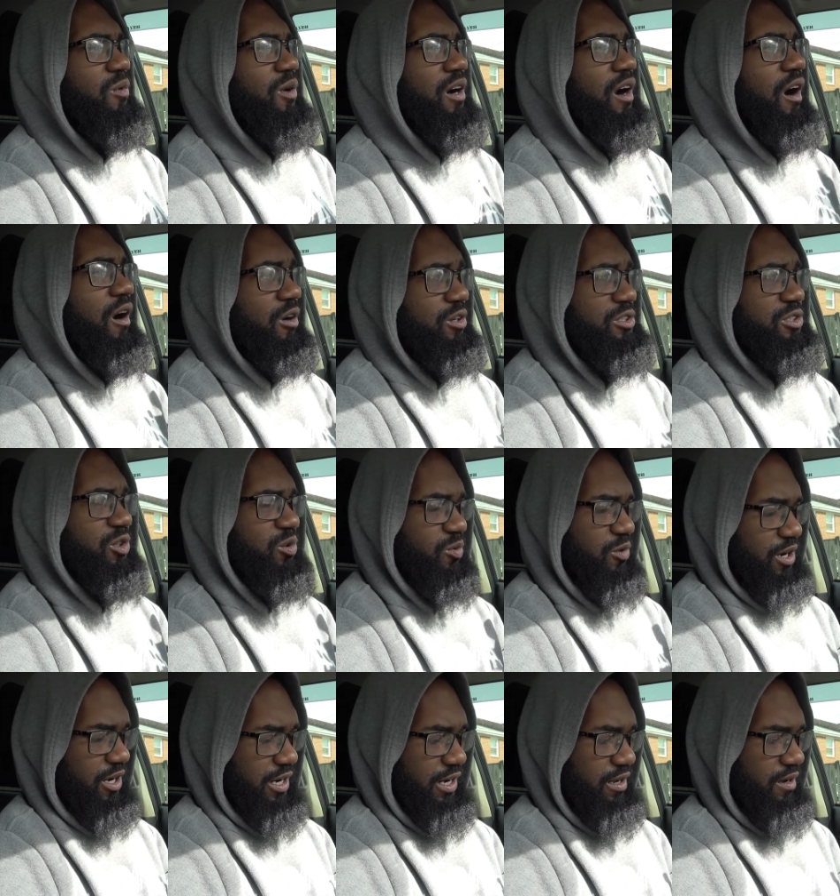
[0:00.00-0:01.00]
we're also
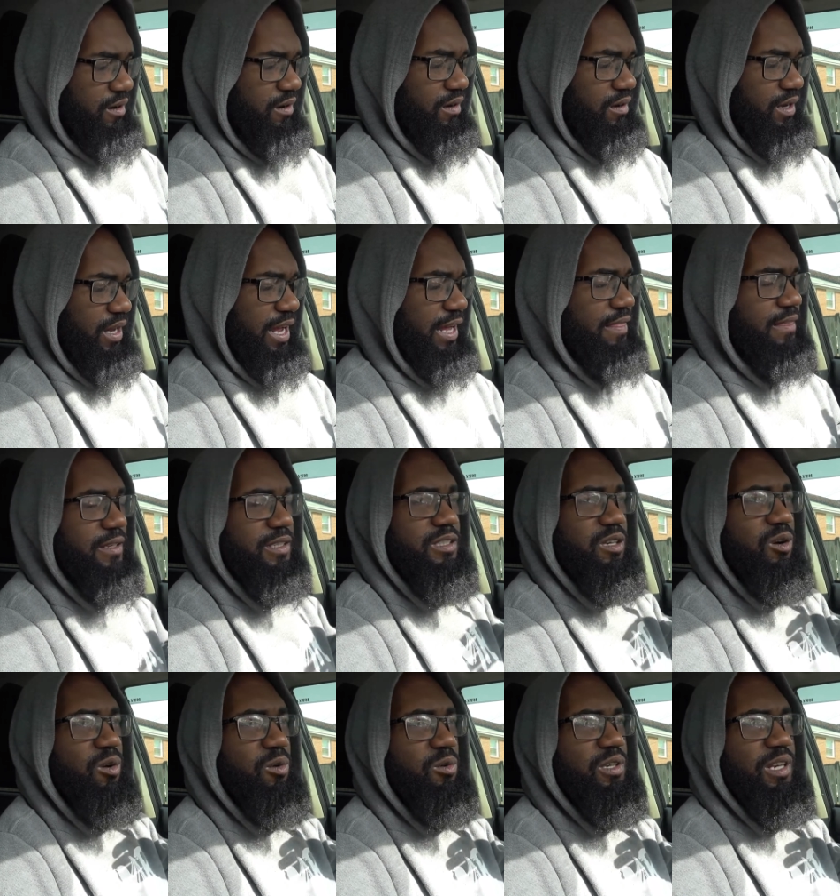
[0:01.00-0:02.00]
working on like this
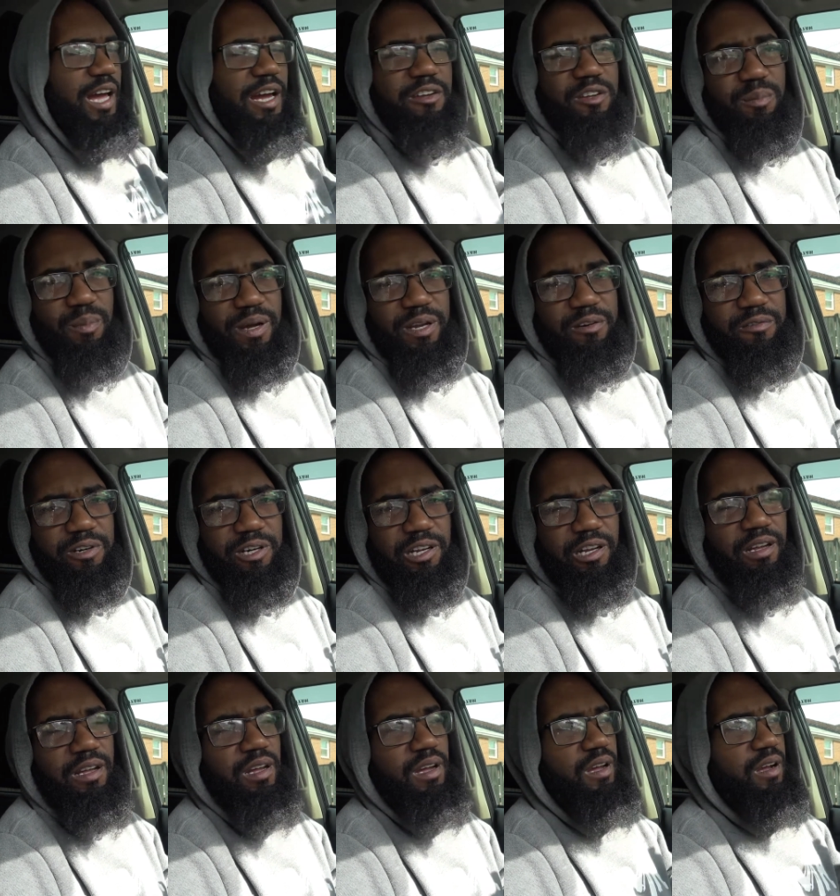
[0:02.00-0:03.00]
whole documentary
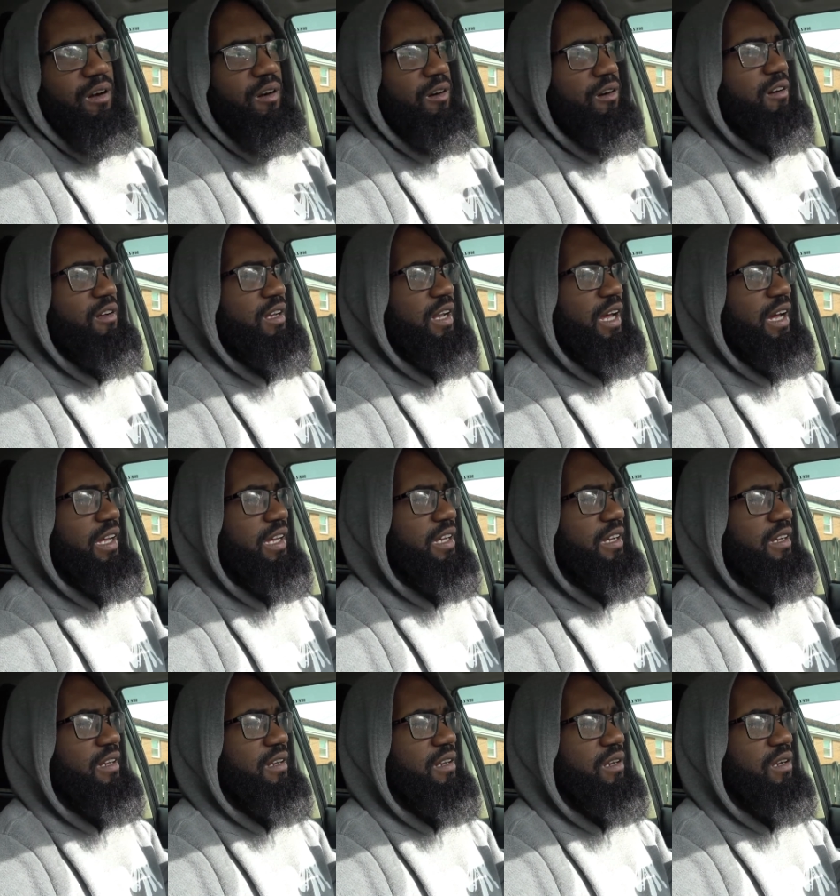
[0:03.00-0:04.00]
on like